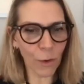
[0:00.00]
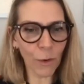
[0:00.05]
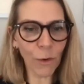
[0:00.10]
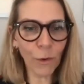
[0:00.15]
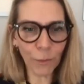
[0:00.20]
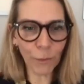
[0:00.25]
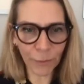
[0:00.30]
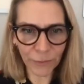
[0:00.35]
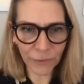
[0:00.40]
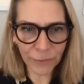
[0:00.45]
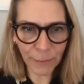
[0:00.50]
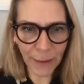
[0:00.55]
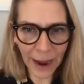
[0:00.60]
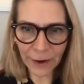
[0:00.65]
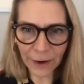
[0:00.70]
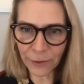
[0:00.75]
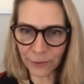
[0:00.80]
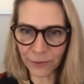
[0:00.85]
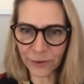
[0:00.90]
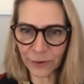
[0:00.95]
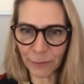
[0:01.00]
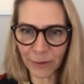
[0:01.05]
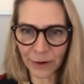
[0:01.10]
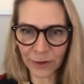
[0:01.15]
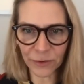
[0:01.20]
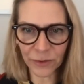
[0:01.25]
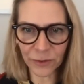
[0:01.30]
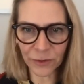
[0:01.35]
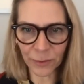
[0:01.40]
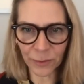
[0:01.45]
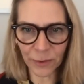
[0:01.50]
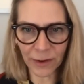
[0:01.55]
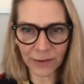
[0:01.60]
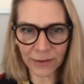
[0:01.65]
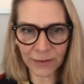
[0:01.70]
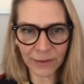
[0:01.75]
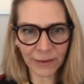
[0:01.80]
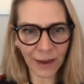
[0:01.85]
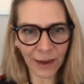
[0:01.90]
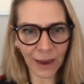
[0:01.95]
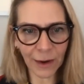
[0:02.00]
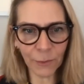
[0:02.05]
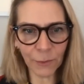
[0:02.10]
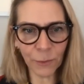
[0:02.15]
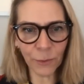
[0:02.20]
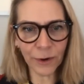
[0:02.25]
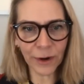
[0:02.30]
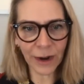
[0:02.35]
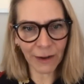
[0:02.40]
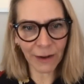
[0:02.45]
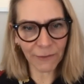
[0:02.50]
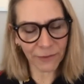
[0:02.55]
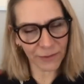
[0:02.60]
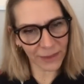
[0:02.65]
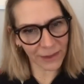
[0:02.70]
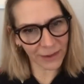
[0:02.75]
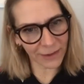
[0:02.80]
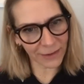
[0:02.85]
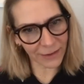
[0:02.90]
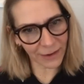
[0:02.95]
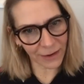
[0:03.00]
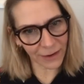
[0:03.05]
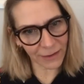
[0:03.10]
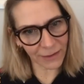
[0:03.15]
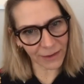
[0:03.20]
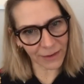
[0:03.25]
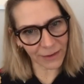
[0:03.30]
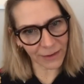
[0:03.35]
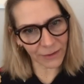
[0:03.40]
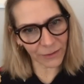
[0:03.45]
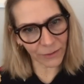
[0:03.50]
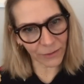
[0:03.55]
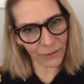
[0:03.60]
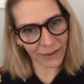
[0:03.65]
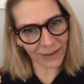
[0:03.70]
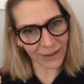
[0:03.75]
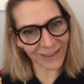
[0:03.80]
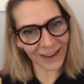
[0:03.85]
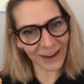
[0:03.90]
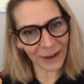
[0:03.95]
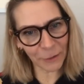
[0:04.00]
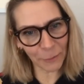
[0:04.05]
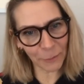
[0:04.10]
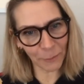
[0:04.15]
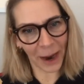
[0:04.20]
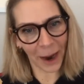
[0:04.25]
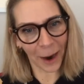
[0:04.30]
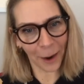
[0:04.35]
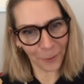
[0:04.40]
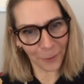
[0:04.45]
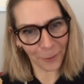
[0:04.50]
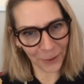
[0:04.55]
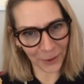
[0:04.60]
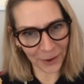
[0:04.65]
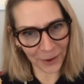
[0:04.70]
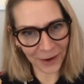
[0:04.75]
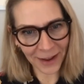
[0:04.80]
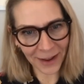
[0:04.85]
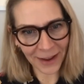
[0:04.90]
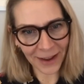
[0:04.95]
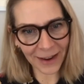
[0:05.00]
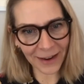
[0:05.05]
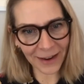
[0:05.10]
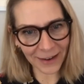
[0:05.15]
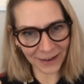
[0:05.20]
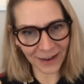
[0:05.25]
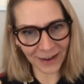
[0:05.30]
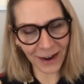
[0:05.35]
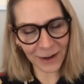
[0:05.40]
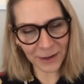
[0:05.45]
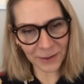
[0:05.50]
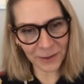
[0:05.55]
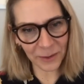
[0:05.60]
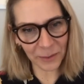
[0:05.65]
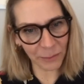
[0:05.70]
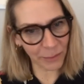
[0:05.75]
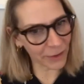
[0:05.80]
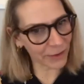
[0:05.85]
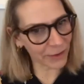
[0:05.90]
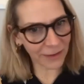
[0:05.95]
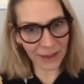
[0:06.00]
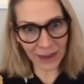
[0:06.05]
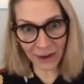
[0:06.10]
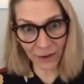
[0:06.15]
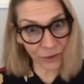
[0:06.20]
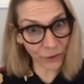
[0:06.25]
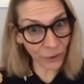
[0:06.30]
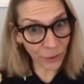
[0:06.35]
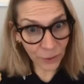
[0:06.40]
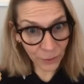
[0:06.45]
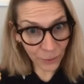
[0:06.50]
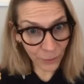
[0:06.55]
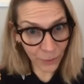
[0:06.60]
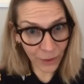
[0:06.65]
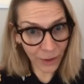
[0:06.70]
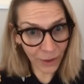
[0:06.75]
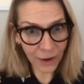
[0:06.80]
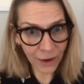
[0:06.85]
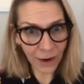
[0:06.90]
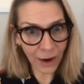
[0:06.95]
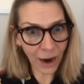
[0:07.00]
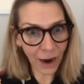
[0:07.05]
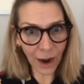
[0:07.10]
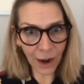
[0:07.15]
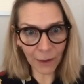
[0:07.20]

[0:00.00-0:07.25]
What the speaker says: homes mattered so much to us and would have this hidden power in a classroom, but they do. I